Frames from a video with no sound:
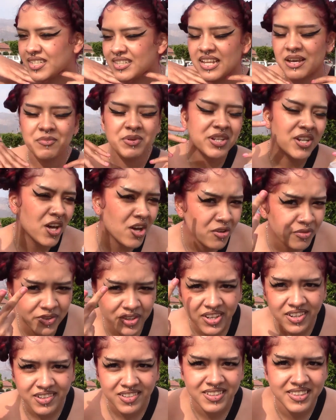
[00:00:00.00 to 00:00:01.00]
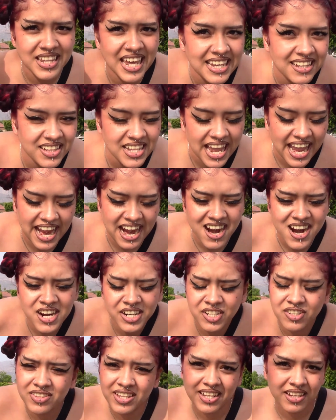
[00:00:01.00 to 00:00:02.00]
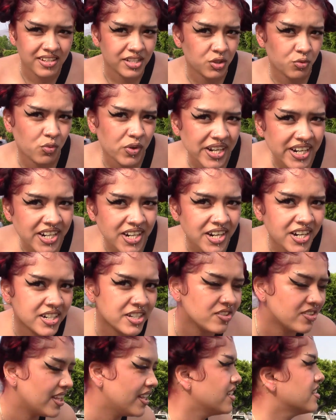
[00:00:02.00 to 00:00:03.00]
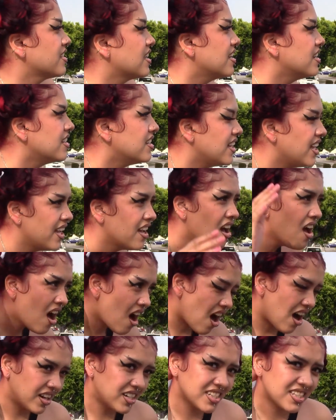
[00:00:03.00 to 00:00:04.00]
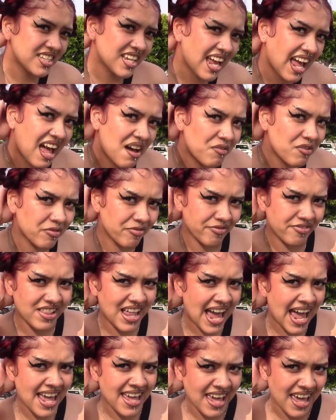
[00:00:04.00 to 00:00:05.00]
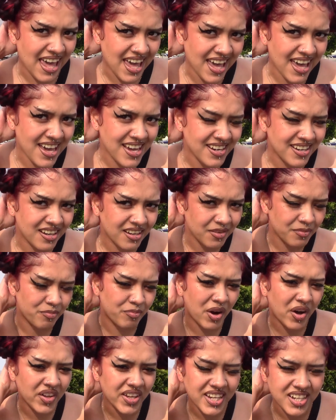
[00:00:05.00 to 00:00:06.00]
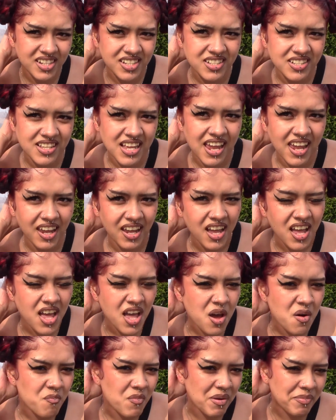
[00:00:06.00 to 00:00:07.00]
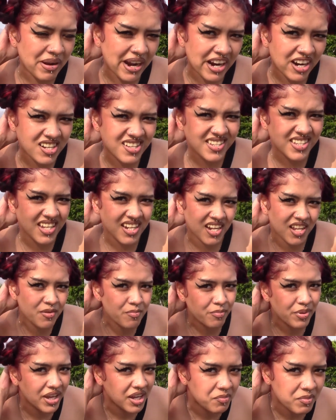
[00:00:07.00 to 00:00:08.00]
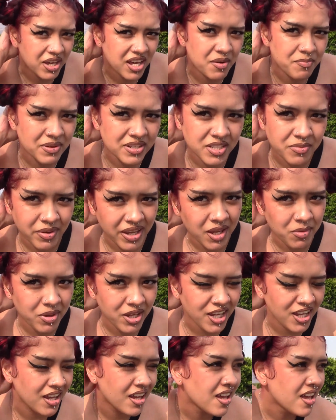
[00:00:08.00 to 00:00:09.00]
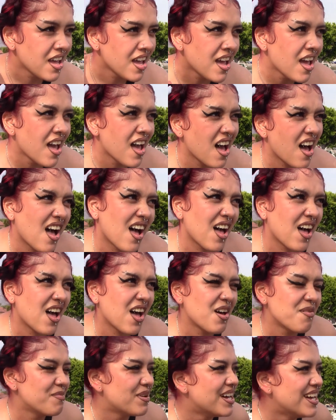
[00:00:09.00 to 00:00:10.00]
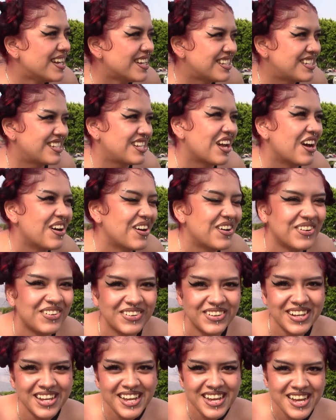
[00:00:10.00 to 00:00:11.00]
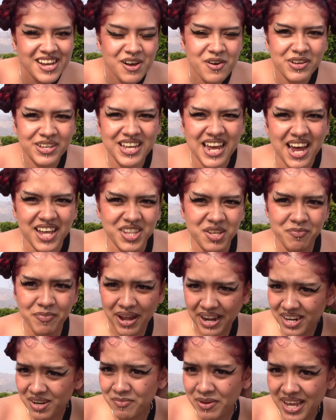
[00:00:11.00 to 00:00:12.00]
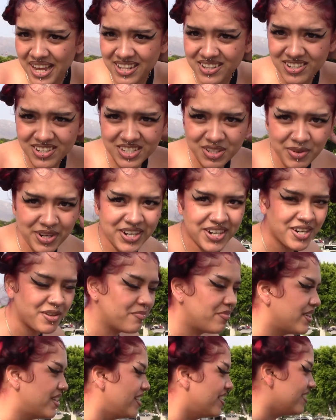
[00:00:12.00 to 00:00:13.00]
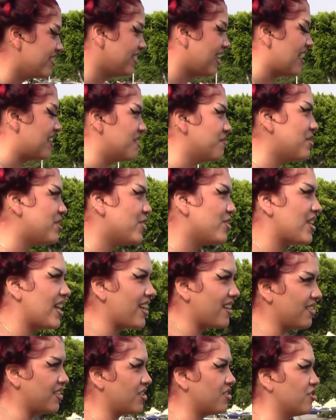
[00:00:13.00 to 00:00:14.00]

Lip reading: Let me know if y'all like the hair, you think it's weird, you think it's ugly. Honestly, I have a flat head, probably because like my parents didn't pick me up as a baby. So yeah, the back of my head looks weird, but yeah, let me do like a little